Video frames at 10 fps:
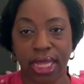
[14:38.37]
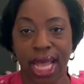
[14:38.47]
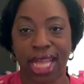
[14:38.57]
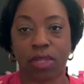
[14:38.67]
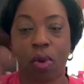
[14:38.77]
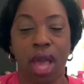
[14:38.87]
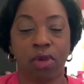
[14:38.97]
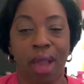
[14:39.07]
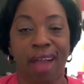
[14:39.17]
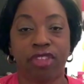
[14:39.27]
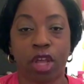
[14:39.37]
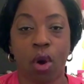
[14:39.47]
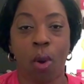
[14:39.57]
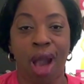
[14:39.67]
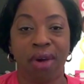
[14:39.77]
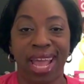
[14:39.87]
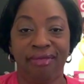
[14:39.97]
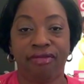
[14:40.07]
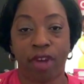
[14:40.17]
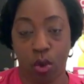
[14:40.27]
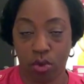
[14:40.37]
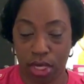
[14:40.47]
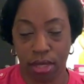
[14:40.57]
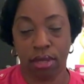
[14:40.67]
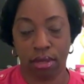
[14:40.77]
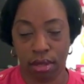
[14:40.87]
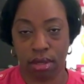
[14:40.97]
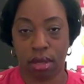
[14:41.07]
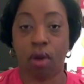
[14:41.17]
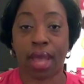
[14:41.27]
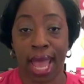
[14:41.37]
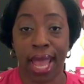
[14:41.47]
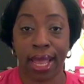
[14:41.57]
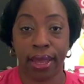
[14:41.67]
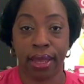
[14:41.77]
that's why you have to go out and vote. Okay?